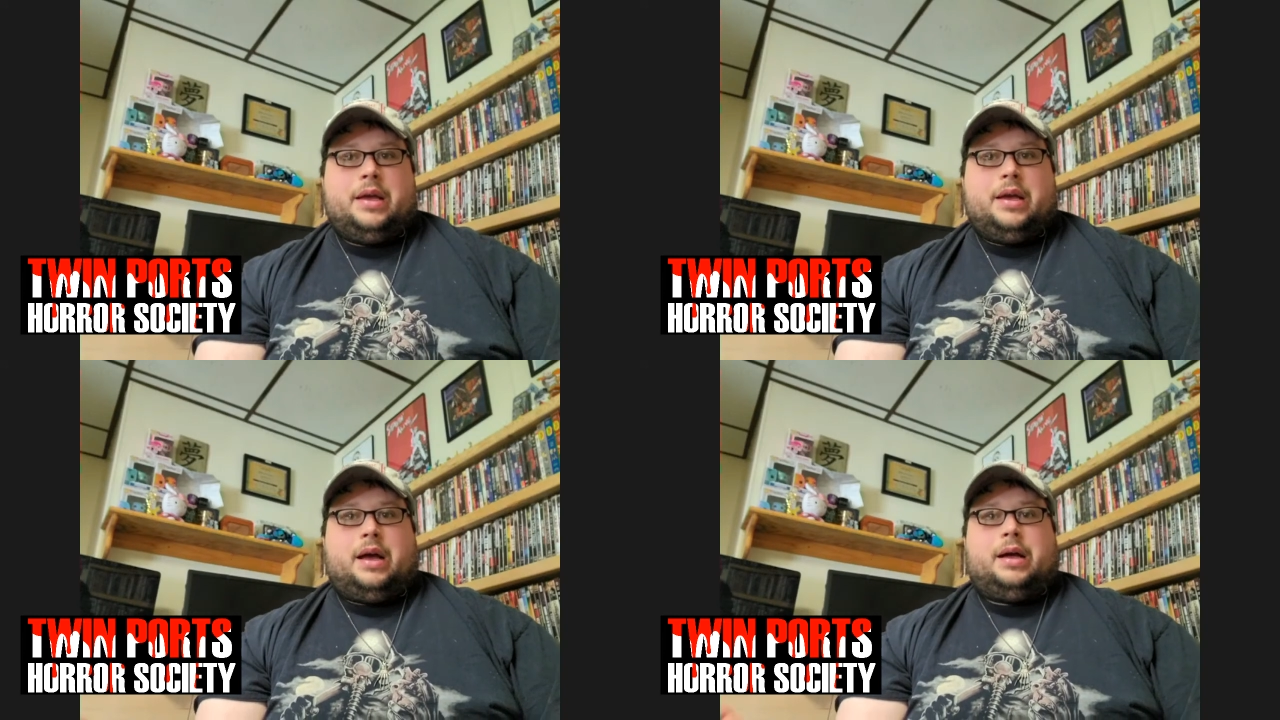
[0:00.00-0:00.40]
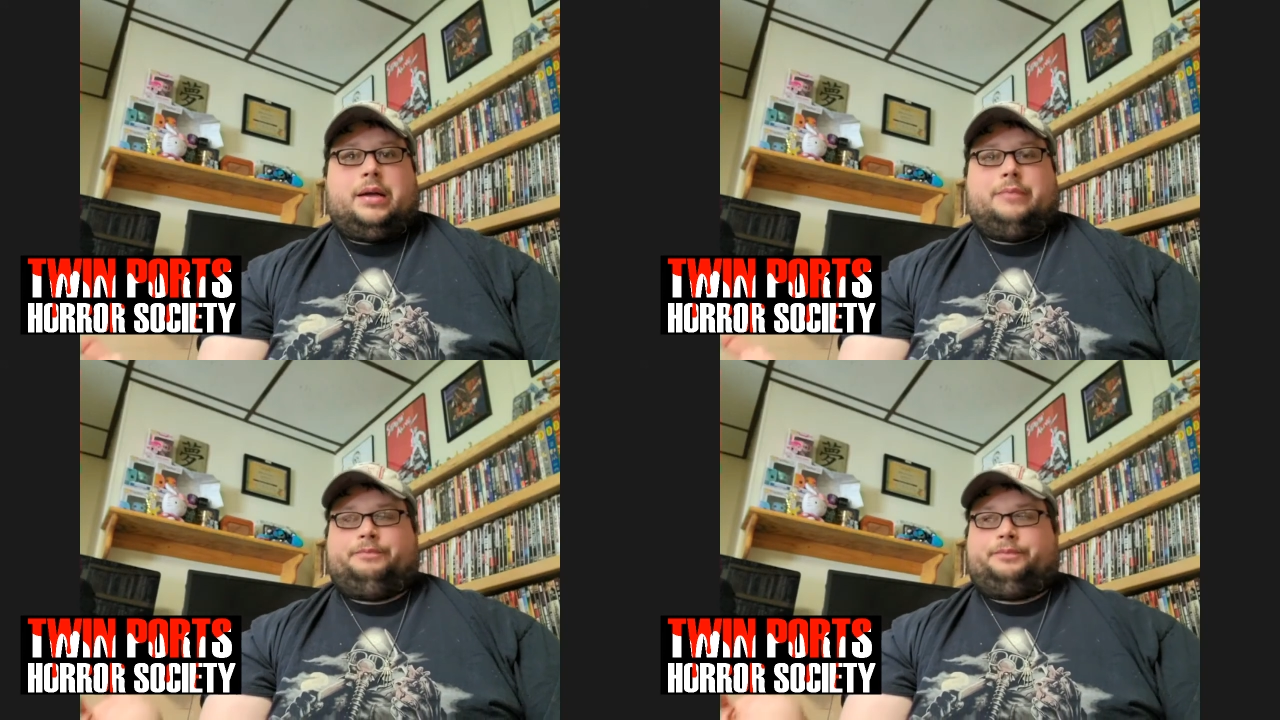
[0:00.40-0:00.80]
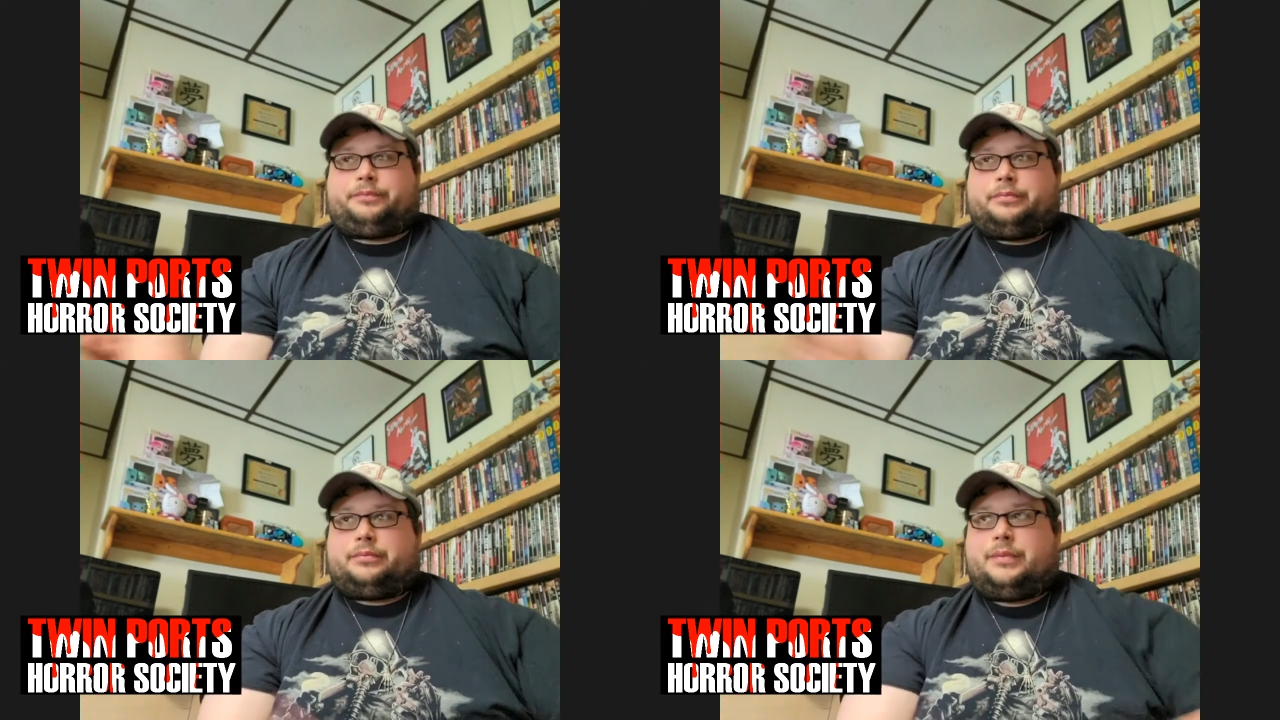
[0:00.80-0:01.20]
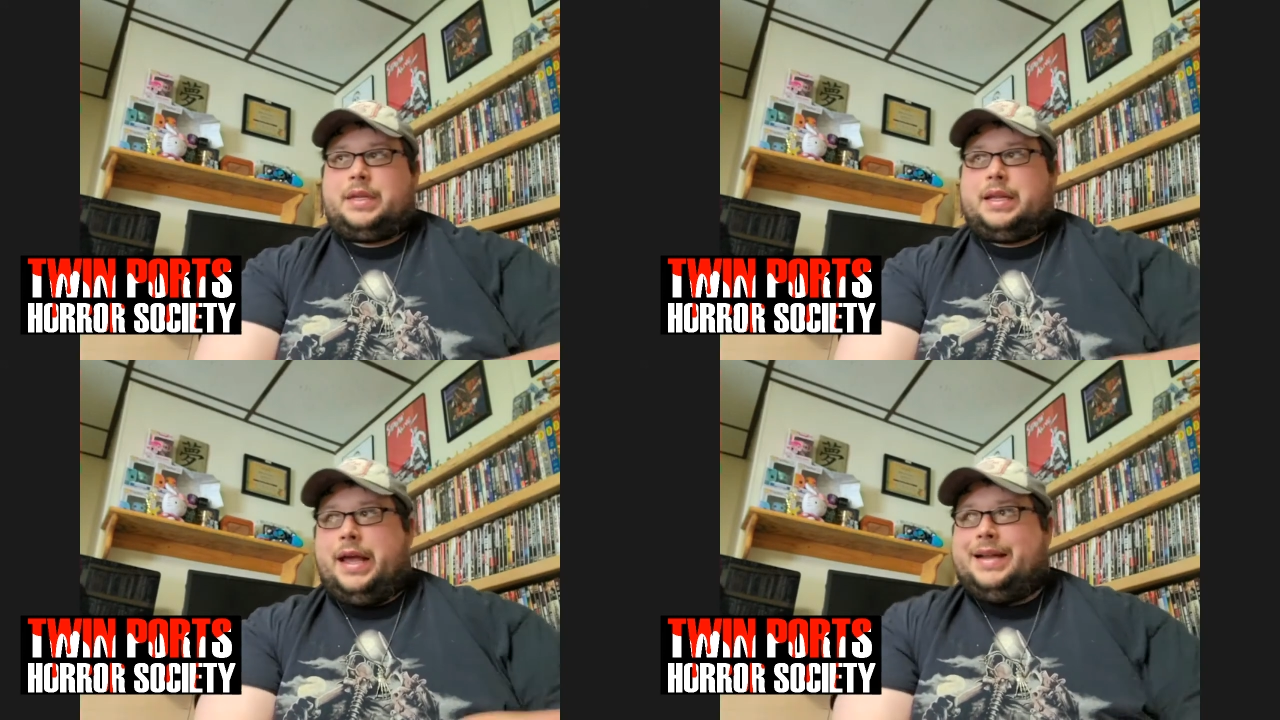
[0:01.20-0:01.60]
And
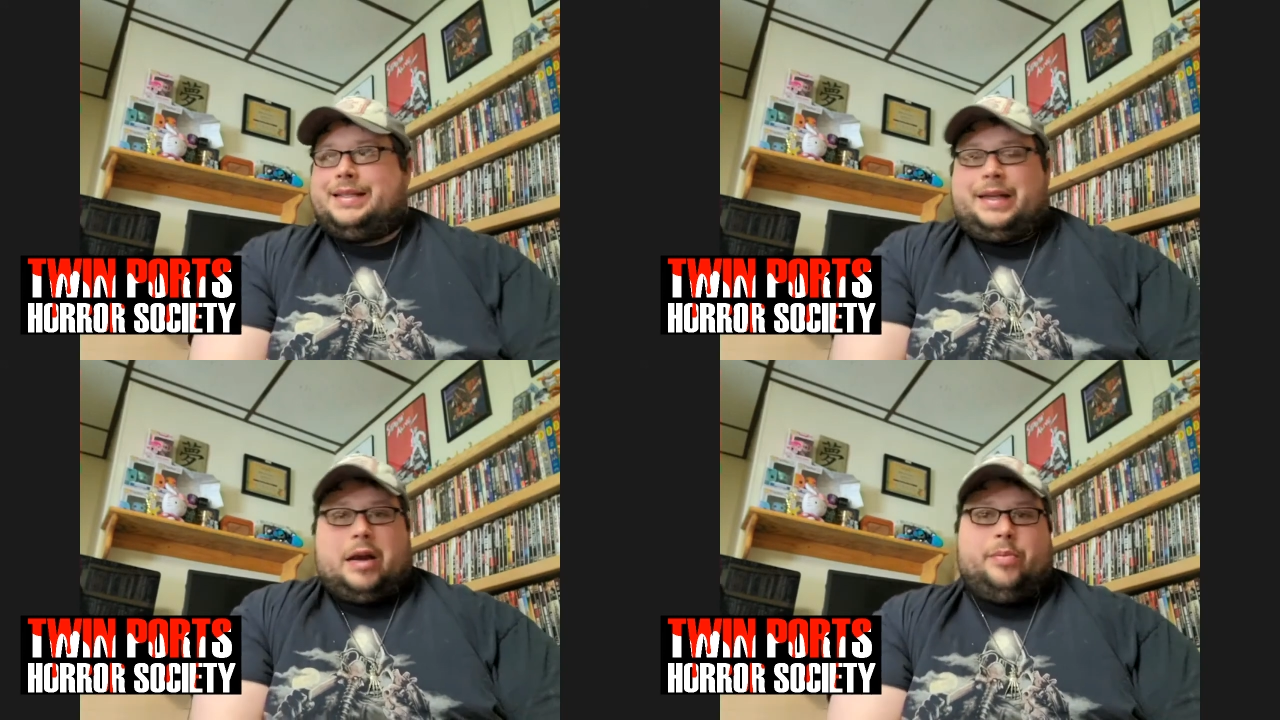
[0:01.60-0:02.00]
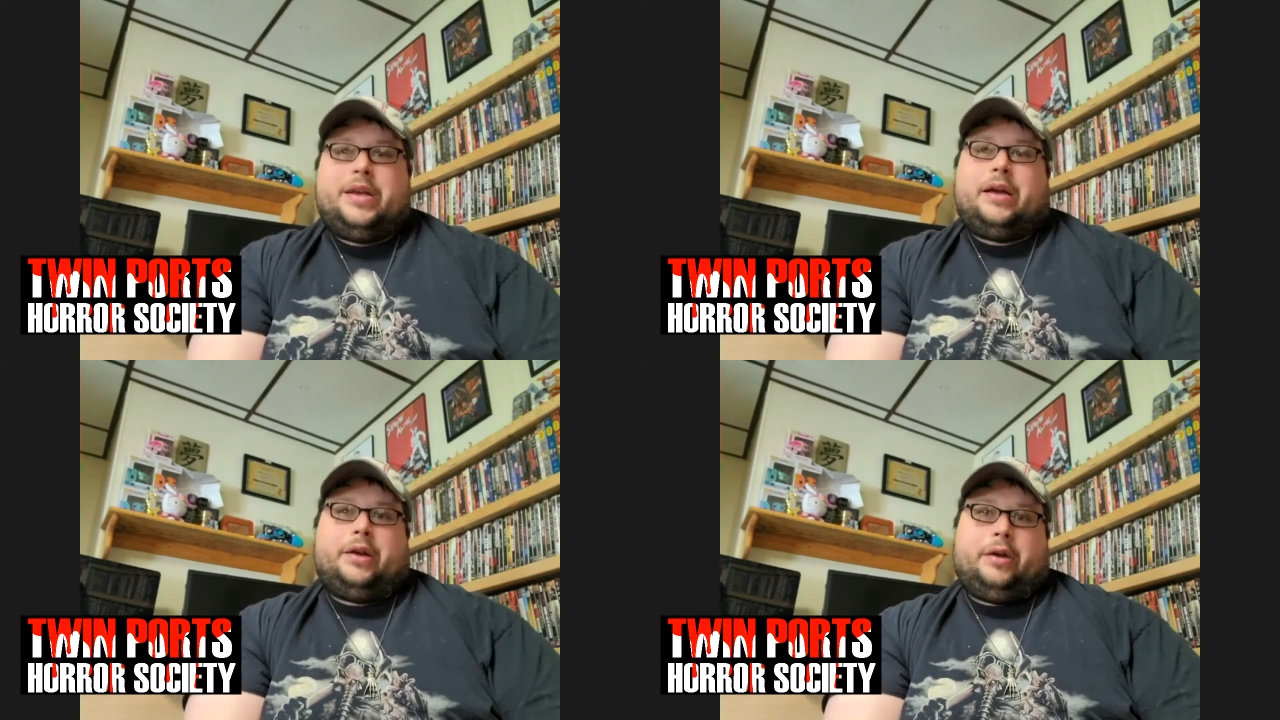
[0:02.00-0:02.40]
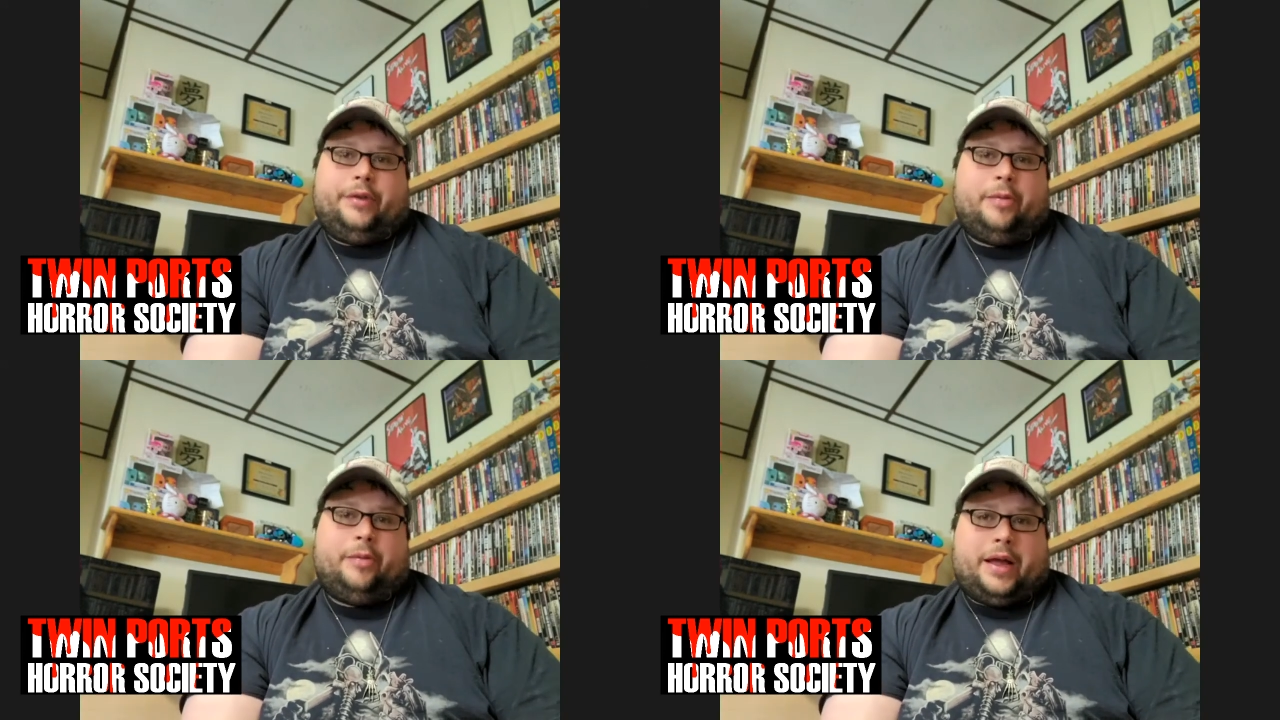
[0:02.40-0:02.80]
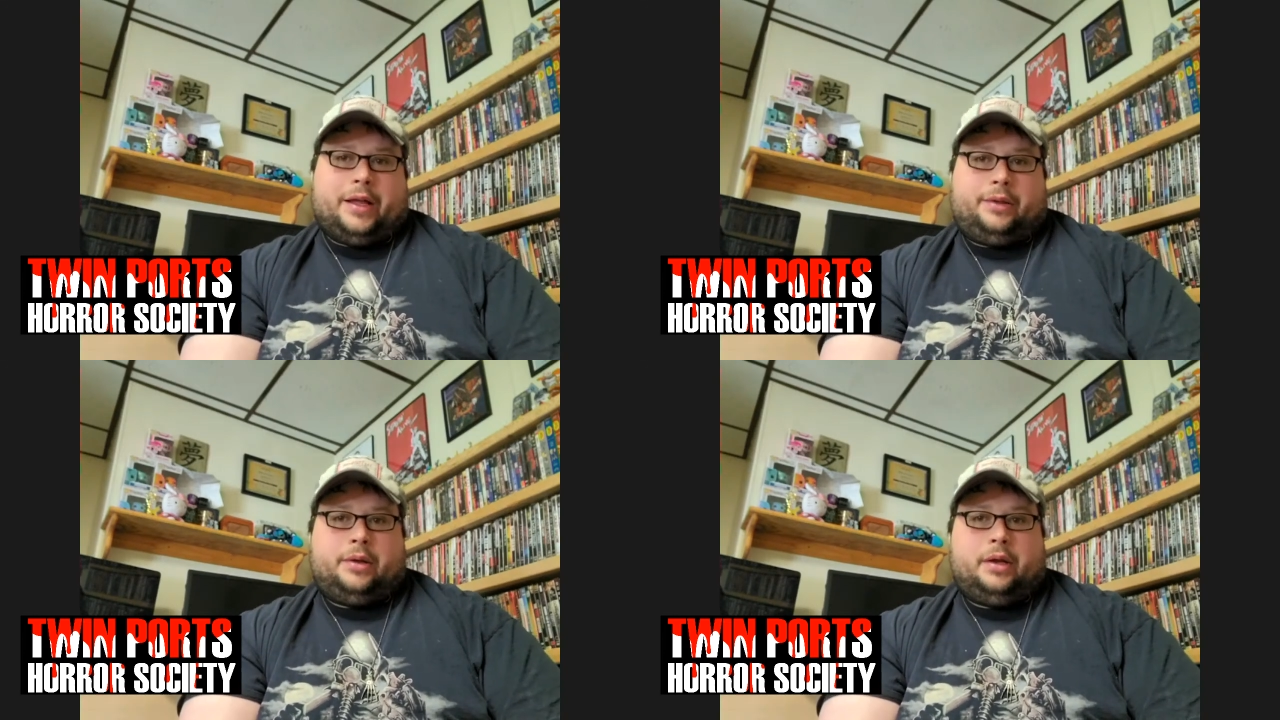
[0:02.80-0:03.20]
it scared me down a career path.